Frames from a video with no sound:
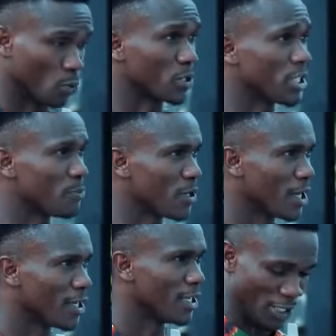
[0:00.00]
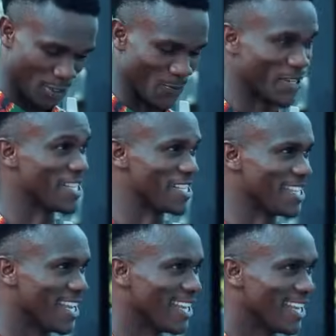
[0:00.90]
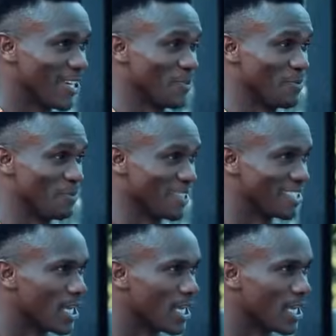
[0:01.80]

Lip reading: They will sleep here. They will eat here. They will bathe